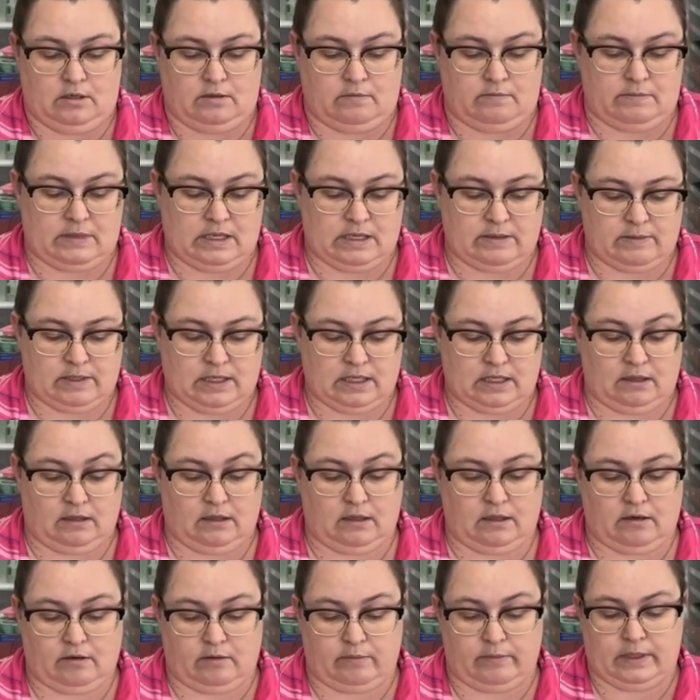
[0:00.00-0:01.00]
Maybe a
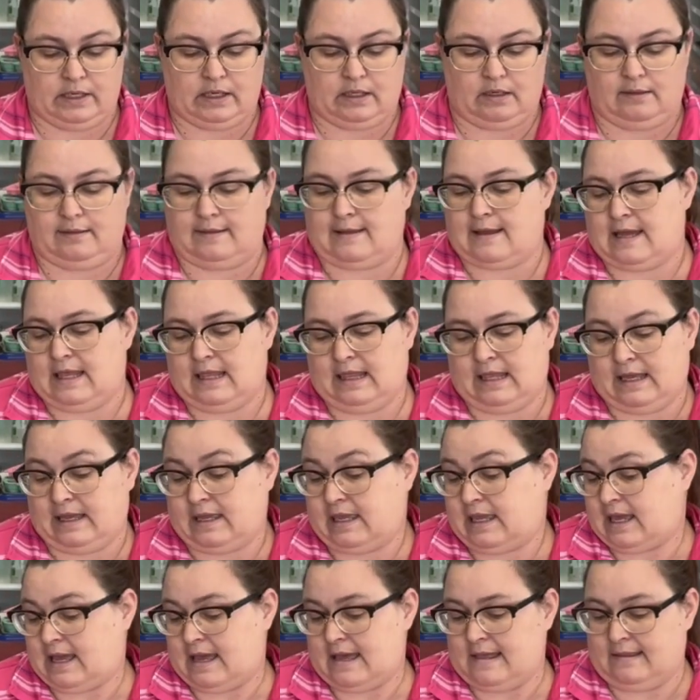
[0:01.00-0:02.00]
little bit of lilac,
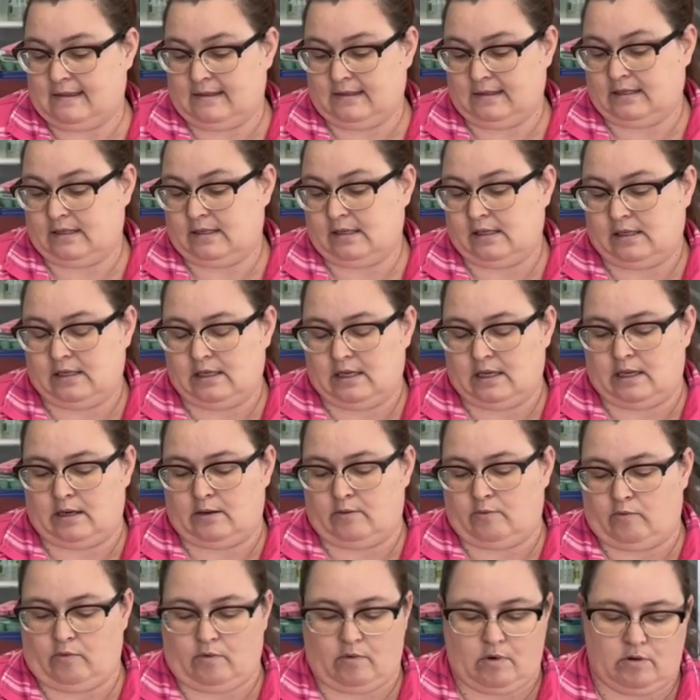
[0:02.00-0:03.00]
calla lily,
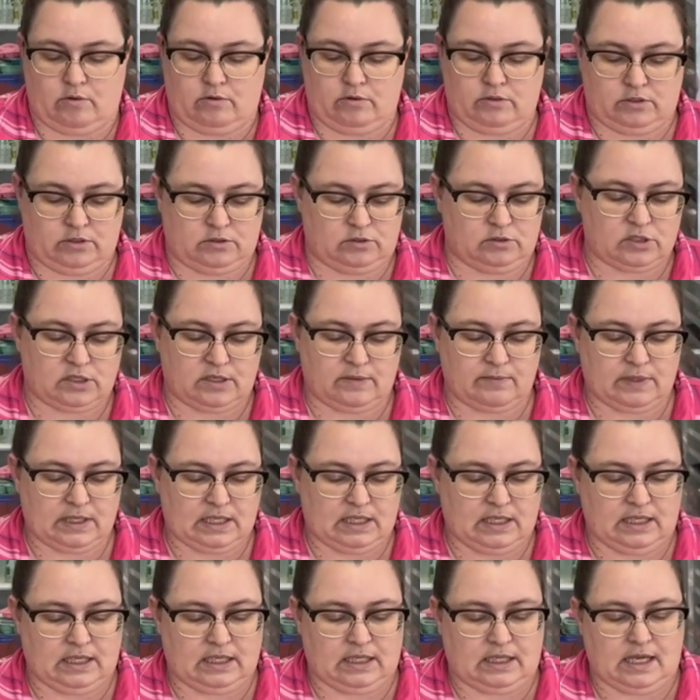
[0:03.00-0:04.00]
and rose or something
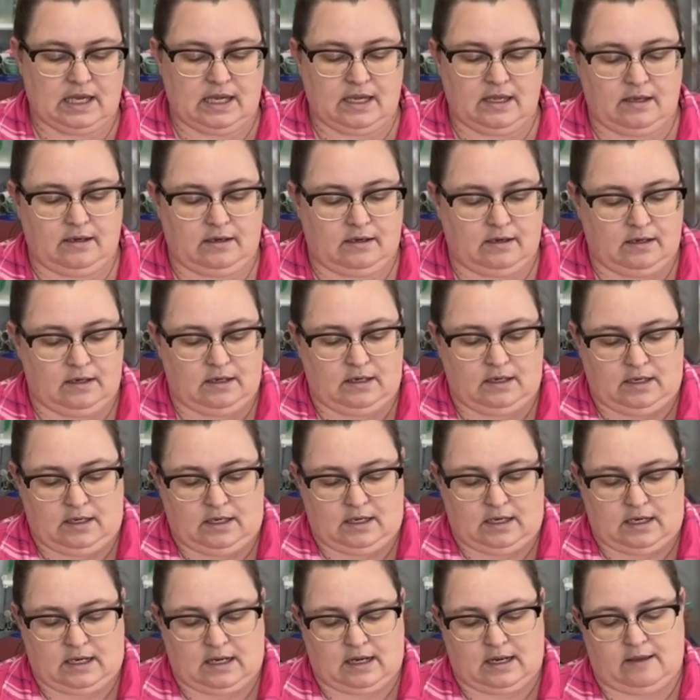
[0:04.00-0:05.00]
like that,
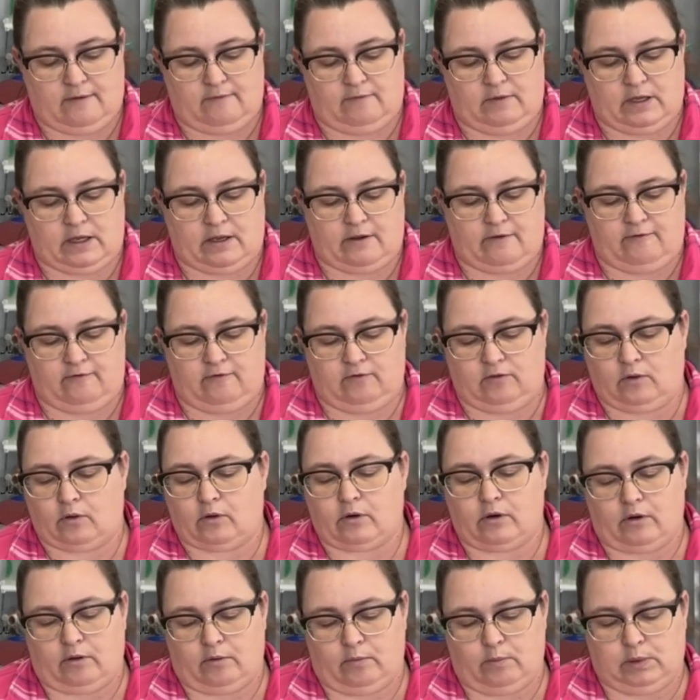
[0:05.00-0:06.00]
and have like a
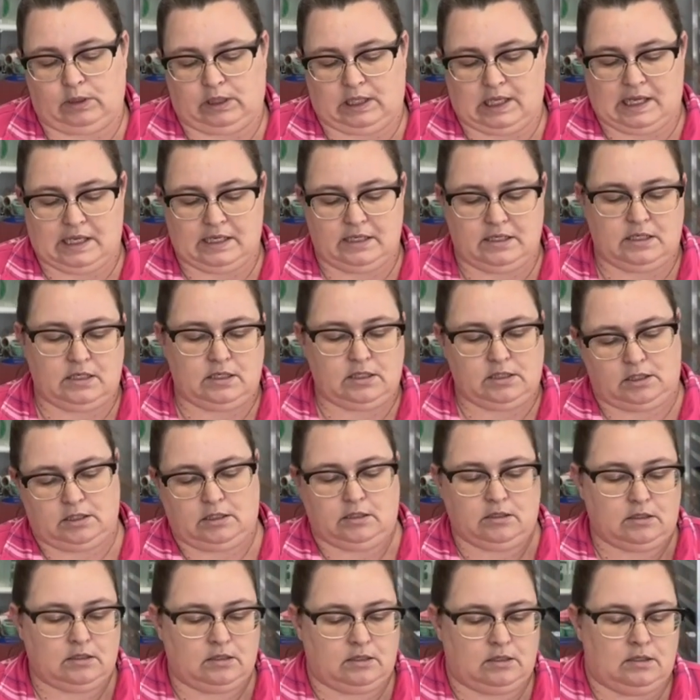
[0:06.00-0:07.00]
floral blend.
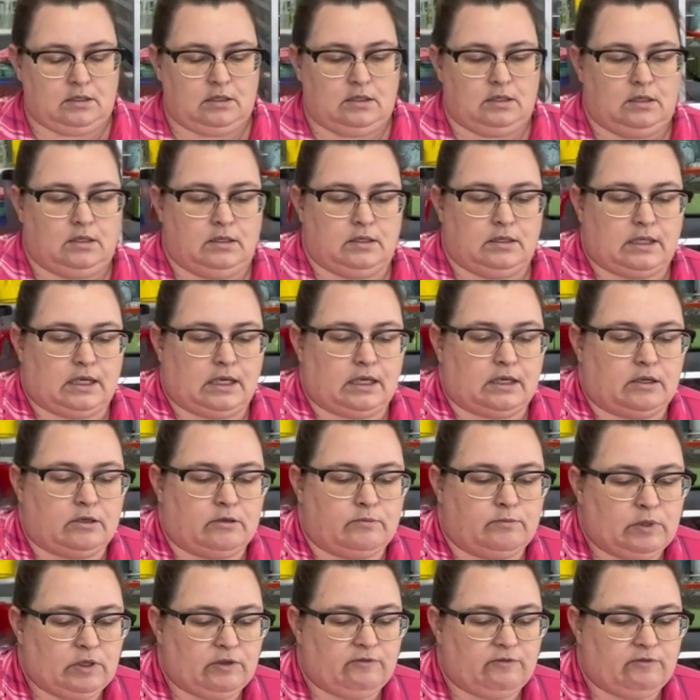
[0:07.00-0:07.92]
That could be